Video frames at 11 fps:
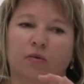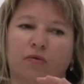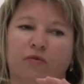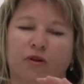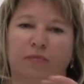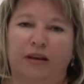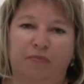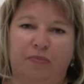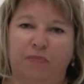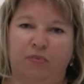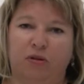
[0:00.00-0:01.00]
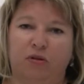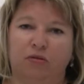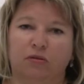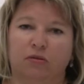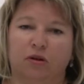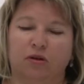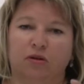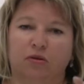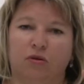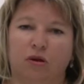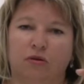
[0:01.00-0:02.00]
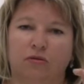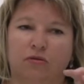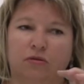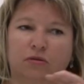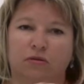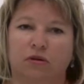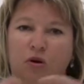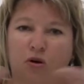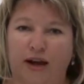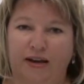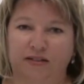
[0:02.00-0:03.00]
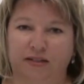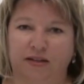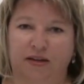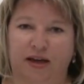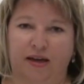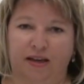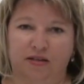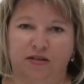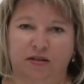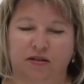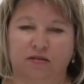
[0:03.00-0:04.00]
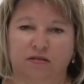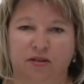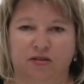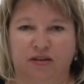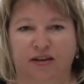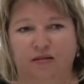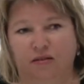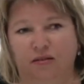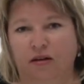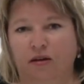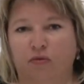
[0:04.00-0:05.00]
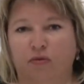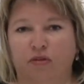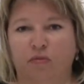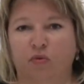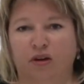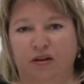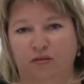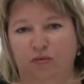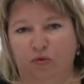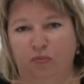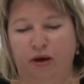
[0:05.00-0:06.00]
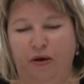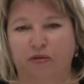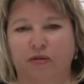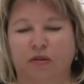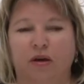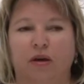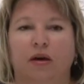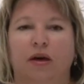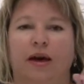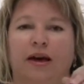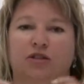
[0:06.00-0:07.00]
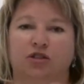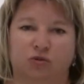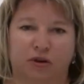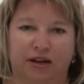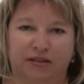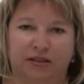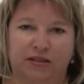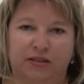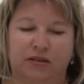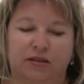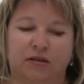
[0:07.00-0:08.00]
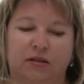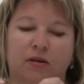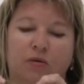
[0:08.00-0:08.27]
For many people, you're on long-acting insulin that you take at night or in the morning or both, and short-acting insulin.